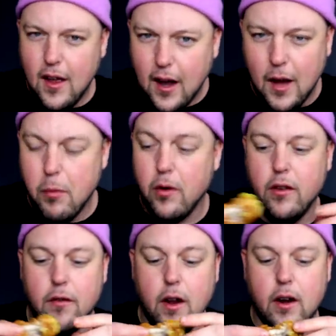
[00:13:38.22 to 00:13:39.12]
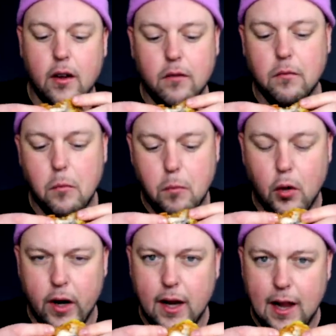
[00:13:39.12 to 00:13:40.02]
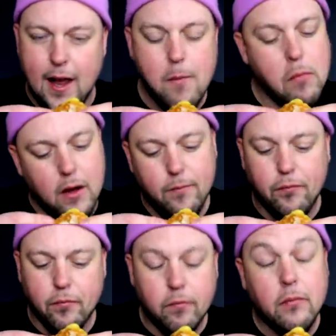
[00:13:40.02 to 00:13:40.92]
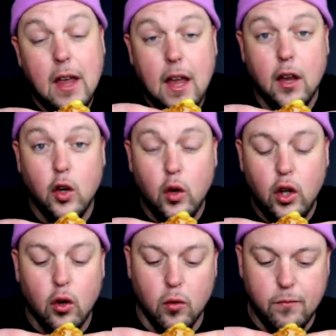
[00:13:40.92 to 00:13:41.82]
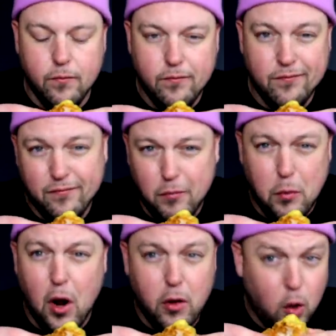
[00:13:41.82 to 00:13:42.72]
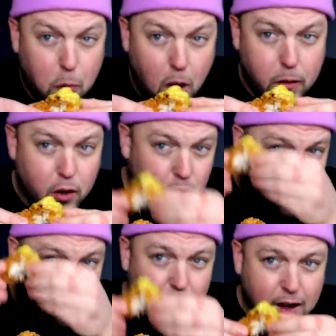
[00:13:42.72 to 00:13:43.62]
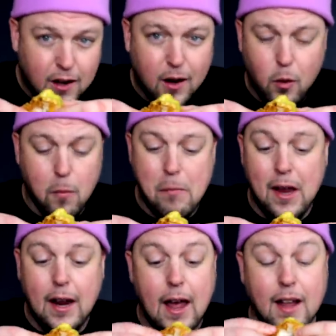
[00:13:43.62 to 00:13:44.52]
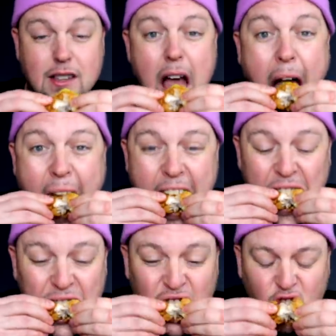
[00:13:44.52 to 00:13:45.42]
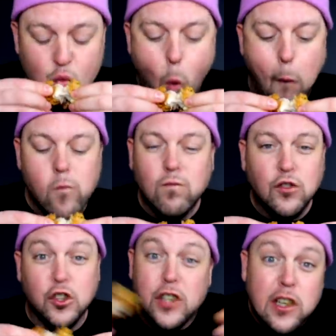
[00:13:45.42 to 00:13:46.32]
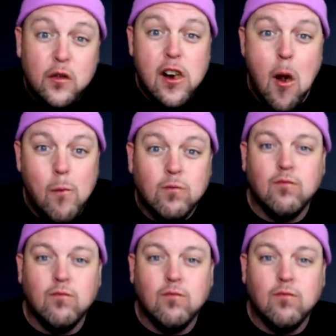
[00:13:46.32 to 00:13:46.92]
I personally find it pretty lame, but hey, do you. You probably don't like the fact that I wear pink hats. So that's fine.